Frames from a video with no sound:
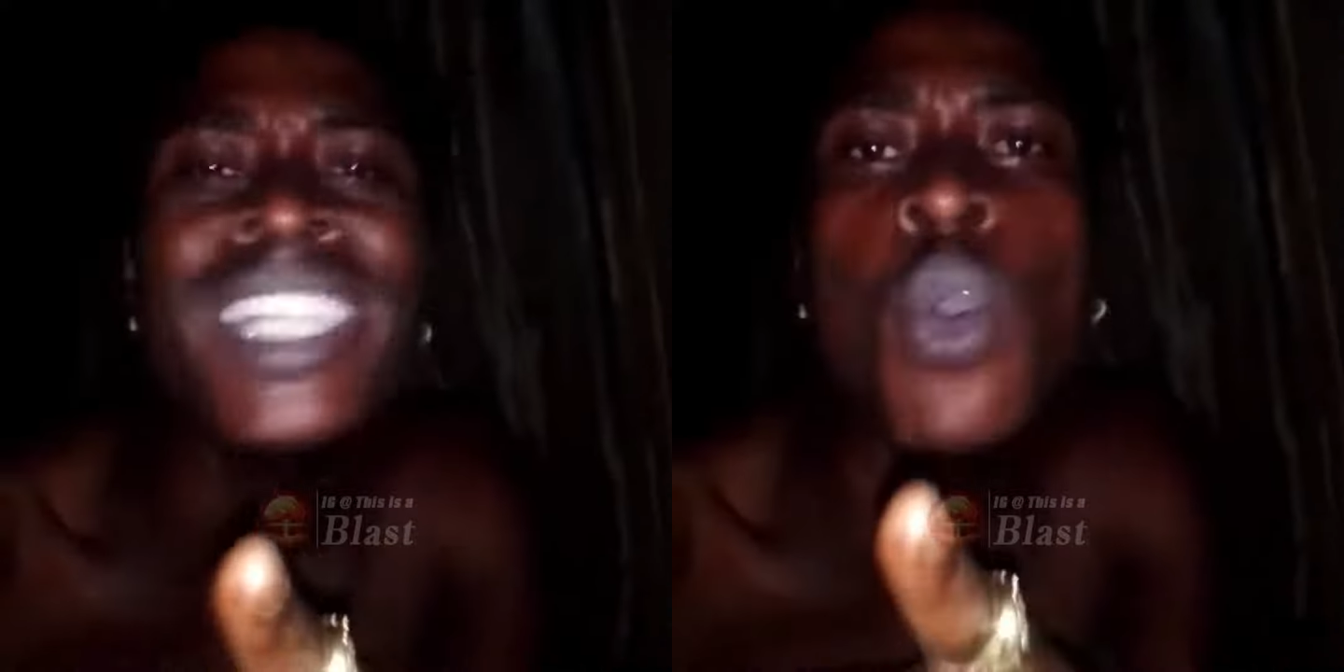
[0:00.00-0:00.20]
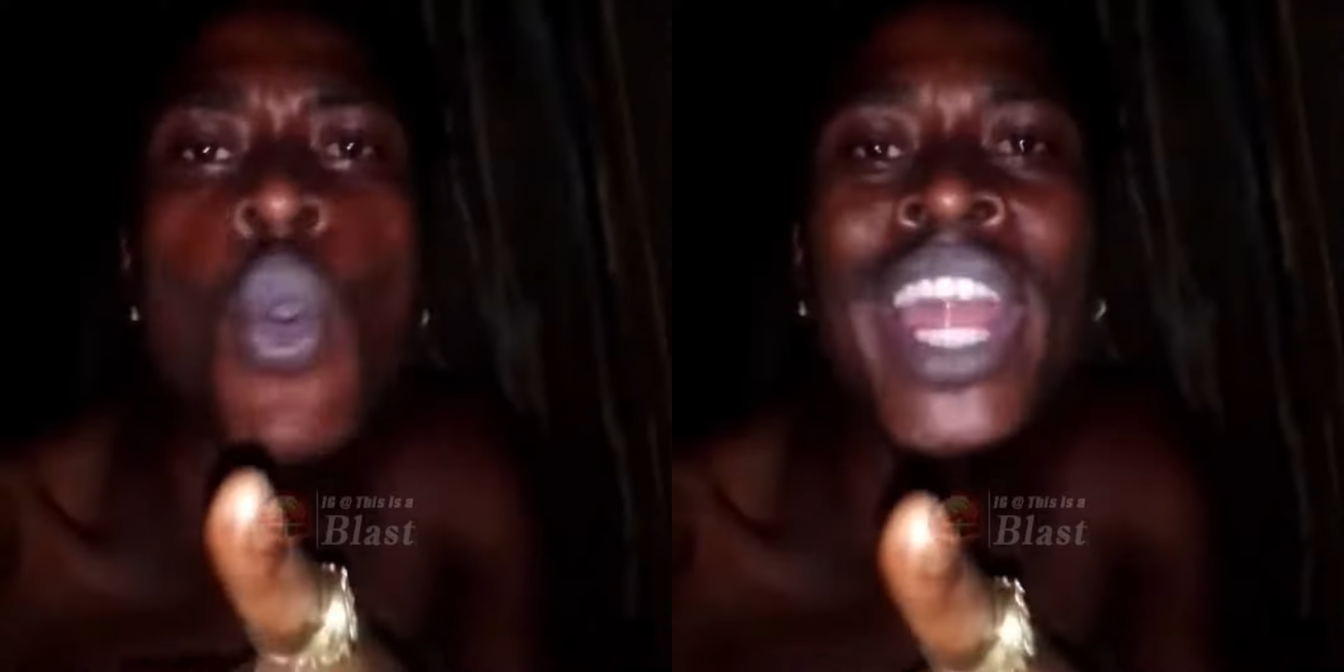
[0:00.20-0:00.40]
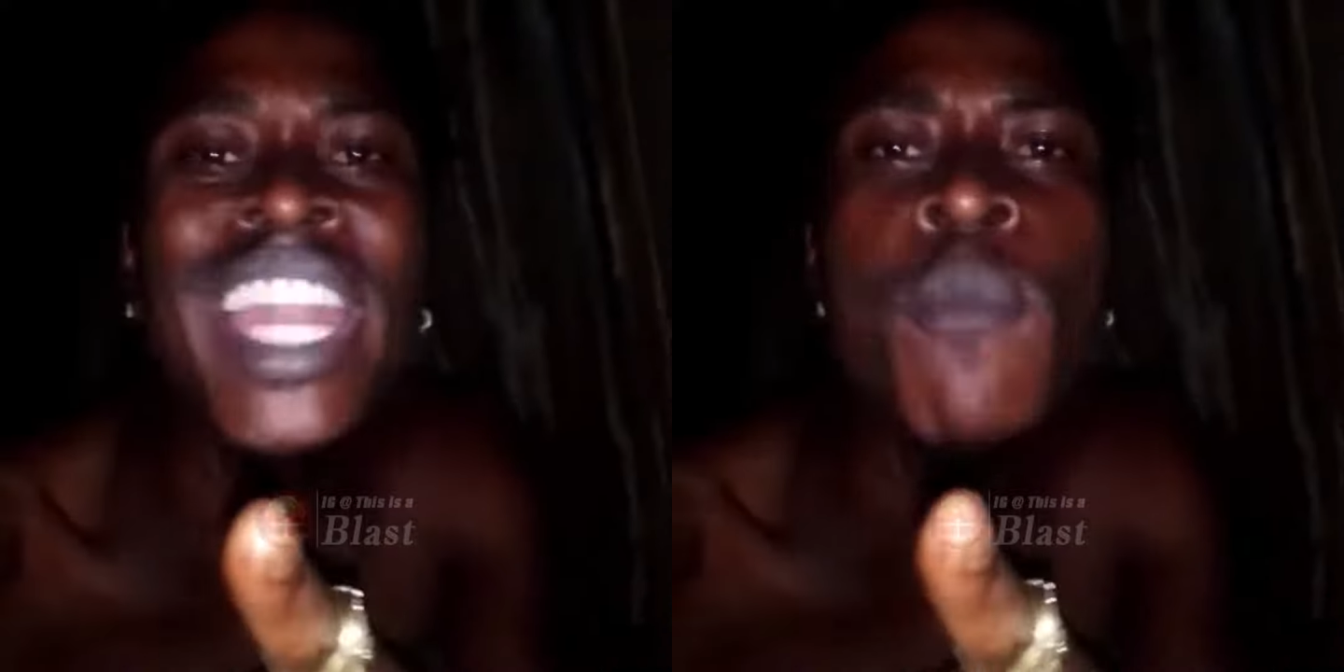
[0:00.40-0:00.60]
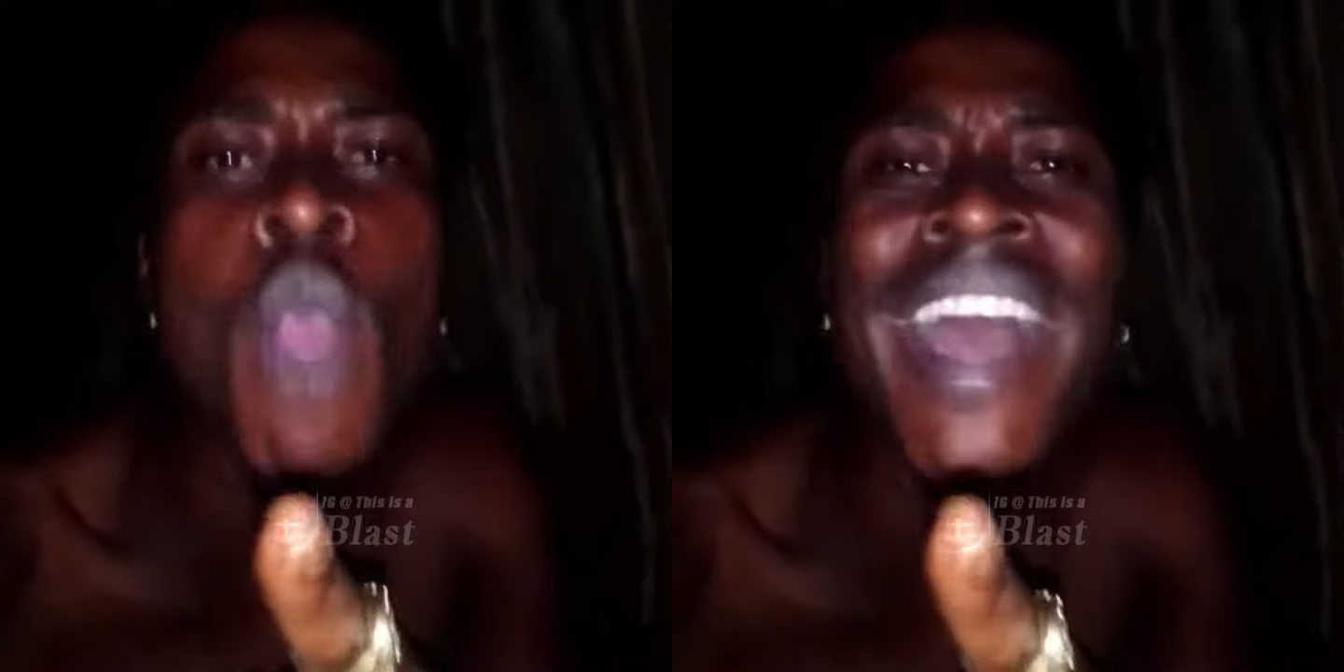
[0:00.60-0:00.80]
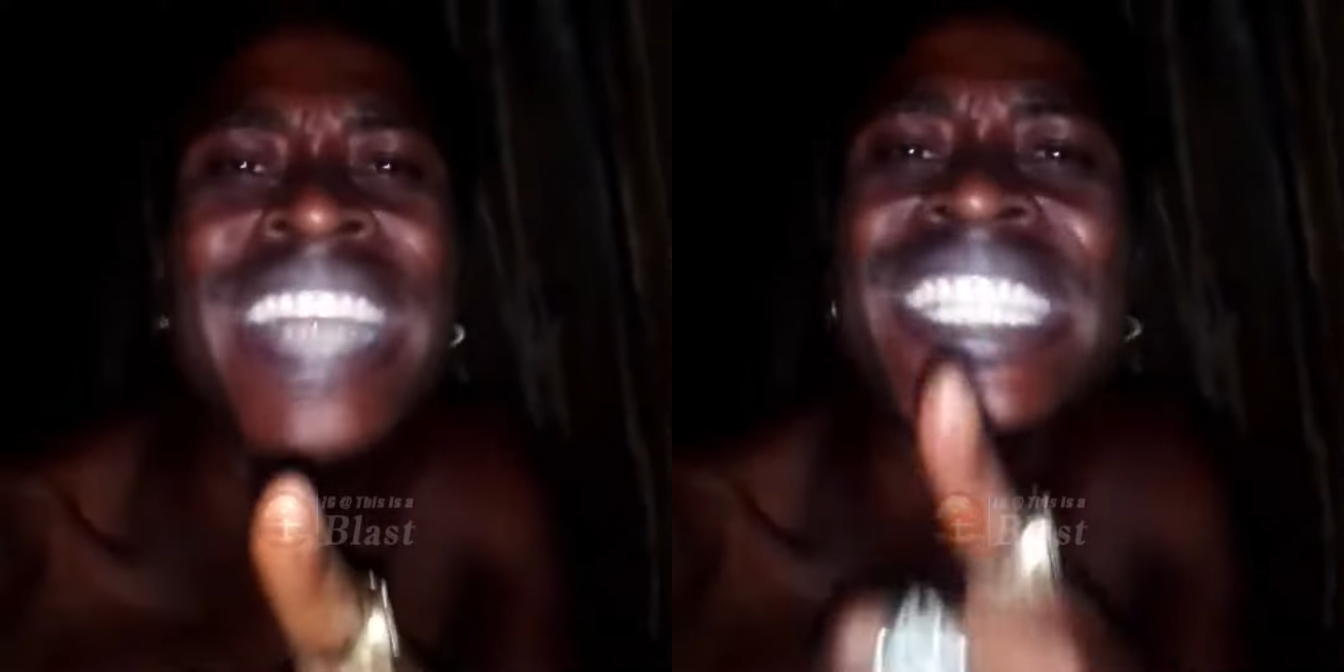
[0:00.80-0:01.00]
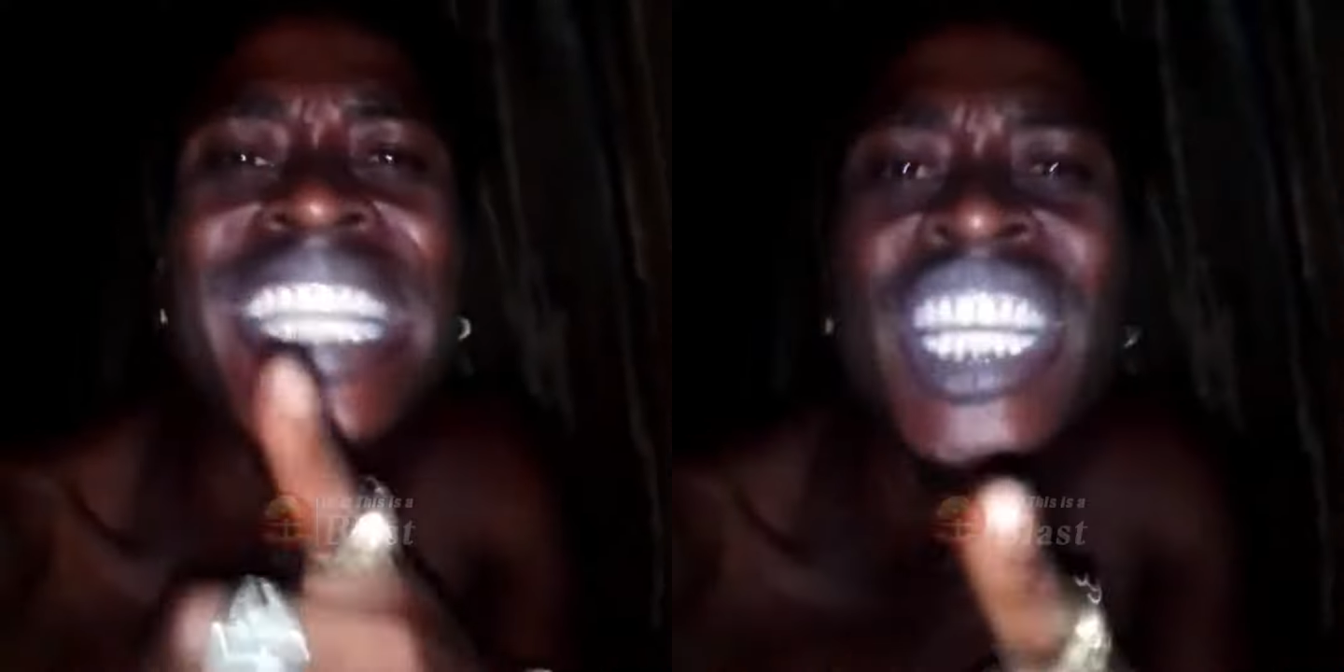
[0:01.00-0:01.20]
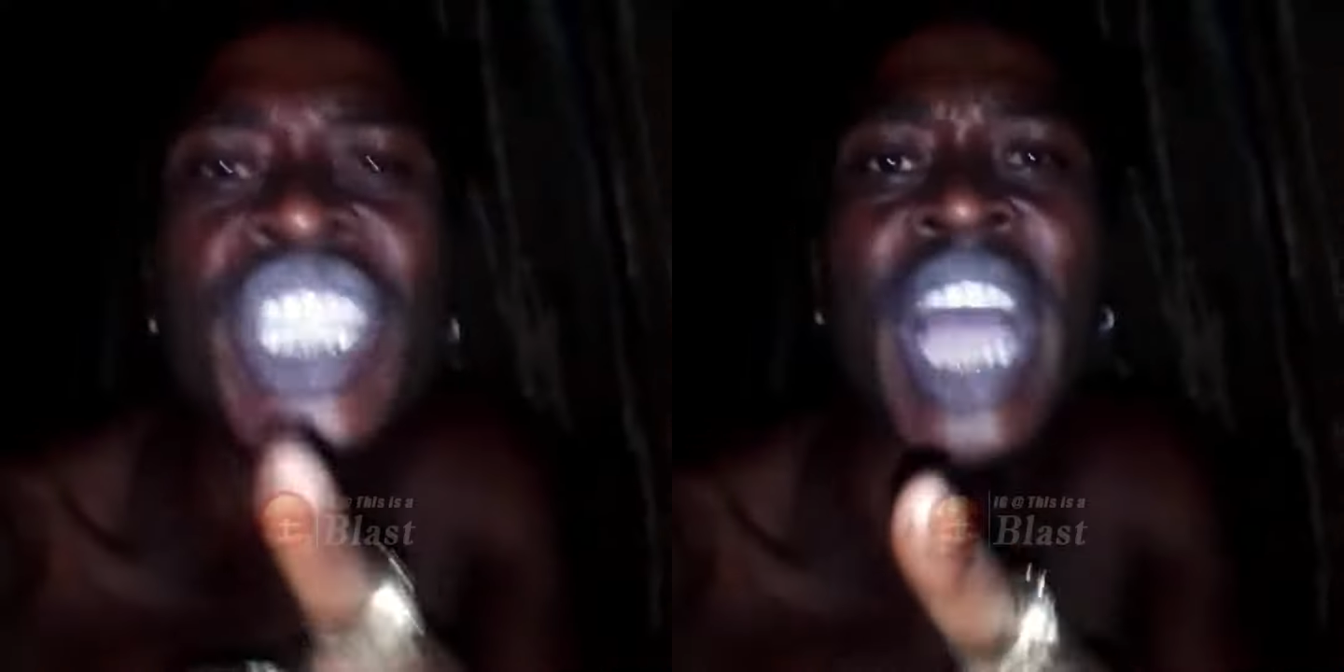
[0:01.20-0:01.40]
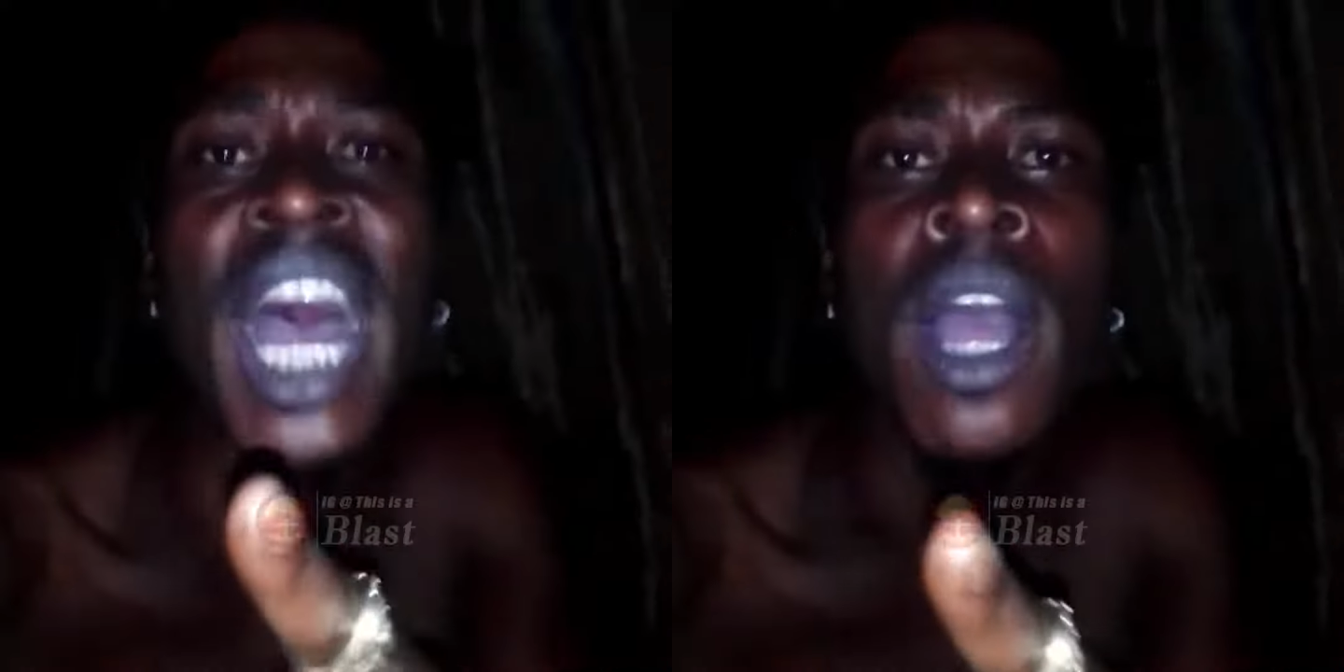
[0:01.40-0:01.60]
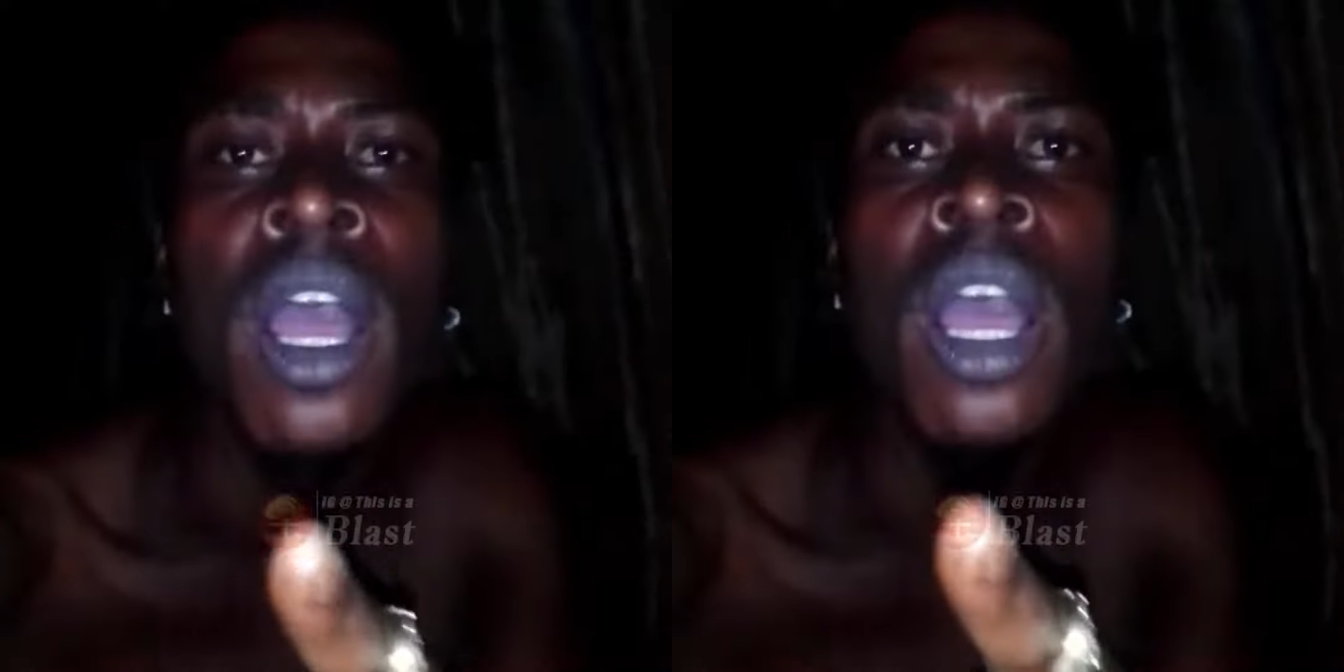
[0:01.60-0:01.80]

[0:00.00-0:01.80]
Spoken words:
at school anymore as teacher.